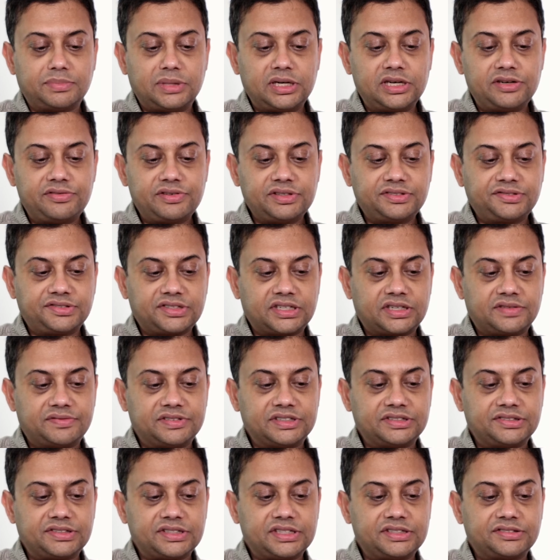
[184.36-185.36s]
military
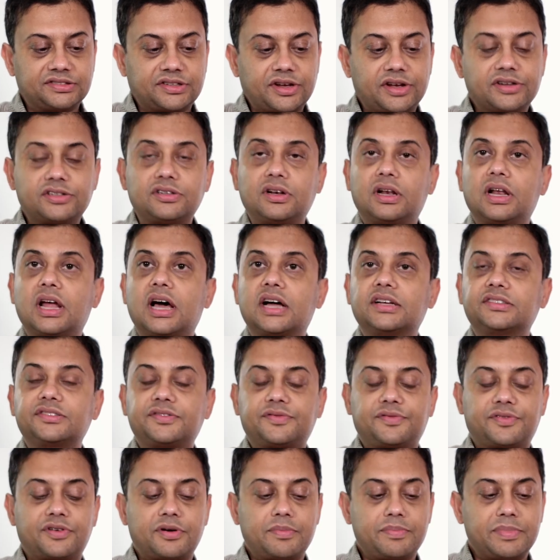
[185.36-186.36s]
service is going to last
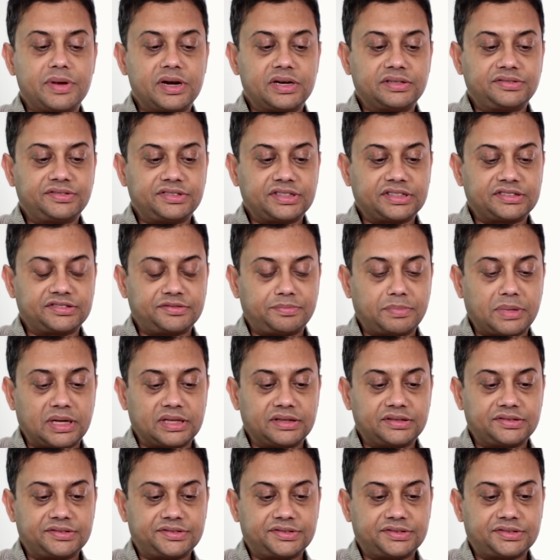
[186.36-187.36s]
for a mere six
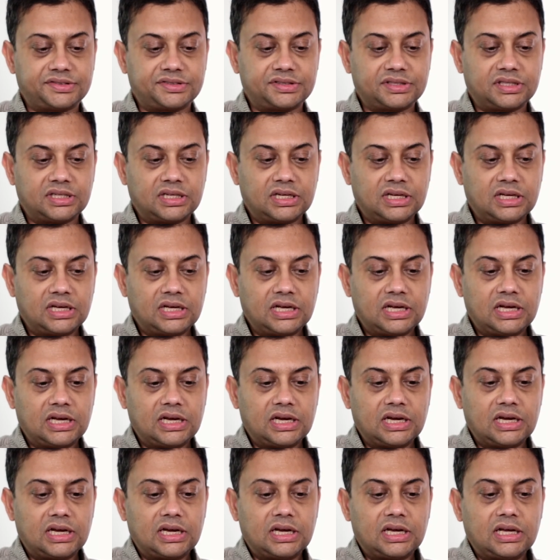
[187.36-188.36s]
months.
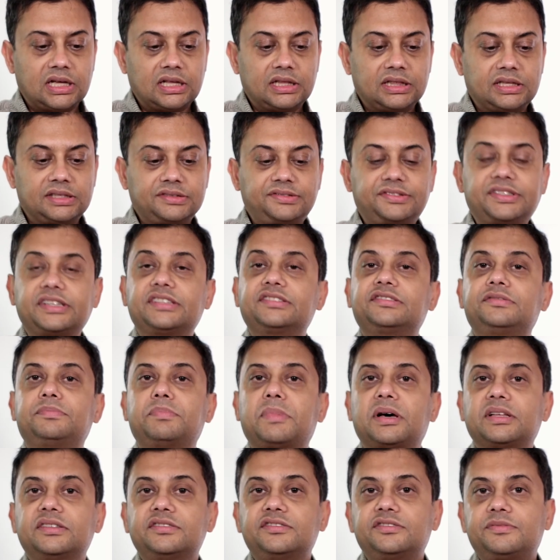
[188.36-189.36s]
The six
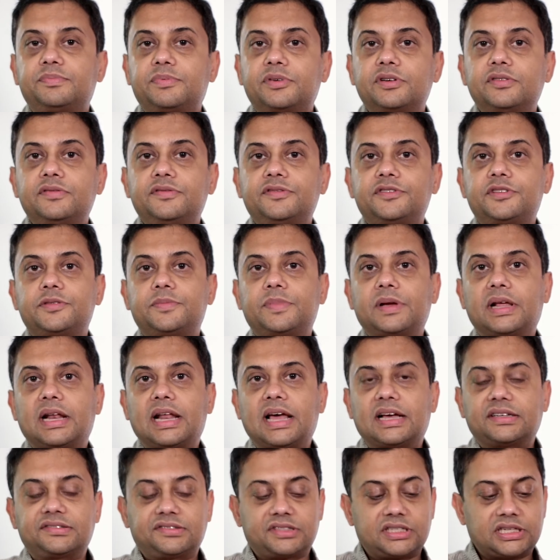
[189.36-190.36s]
months proved to be
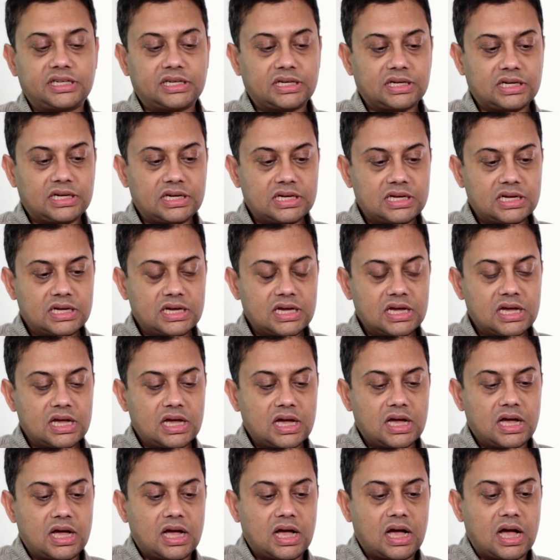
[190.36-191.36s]
elastic.
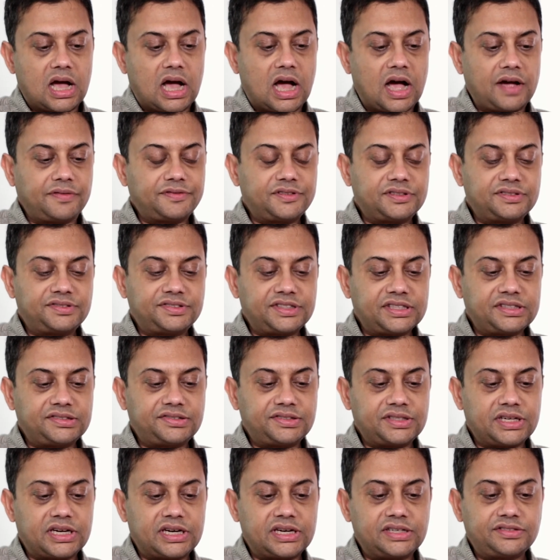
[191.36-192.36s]
After
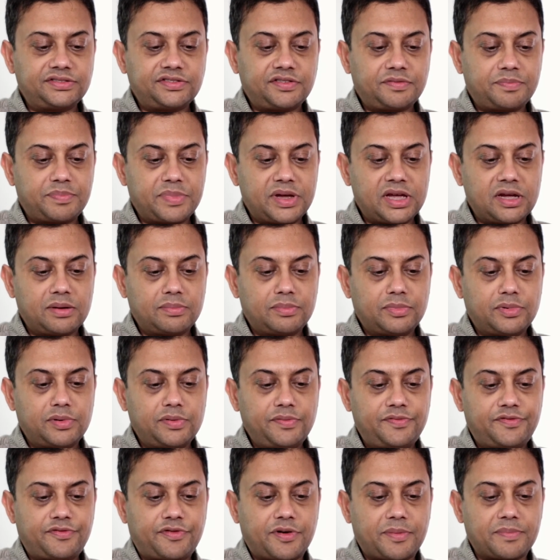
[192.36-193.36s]
six years of being
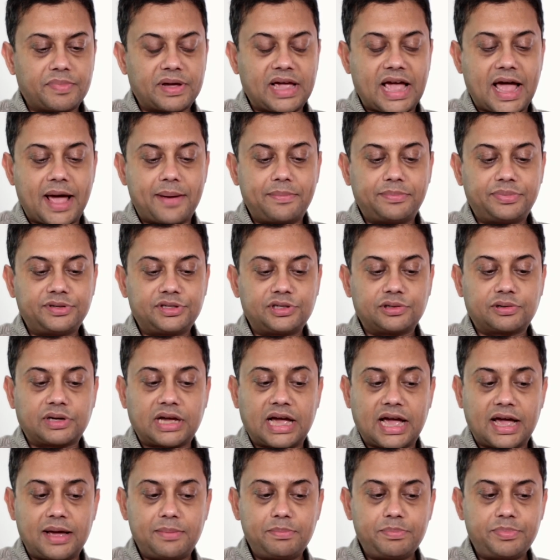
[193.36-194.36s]
moved from camp to
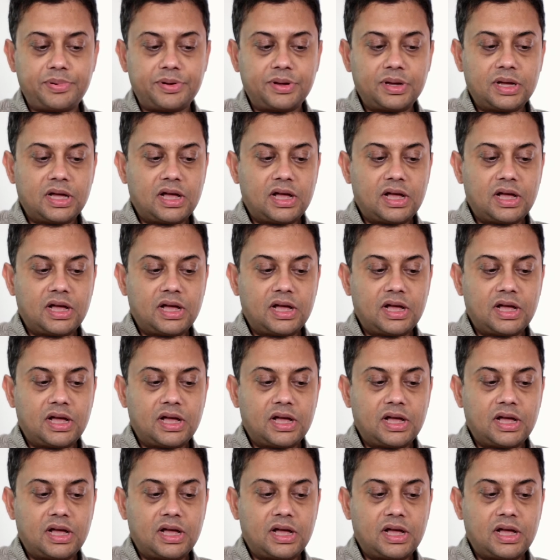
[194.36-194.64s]
camp,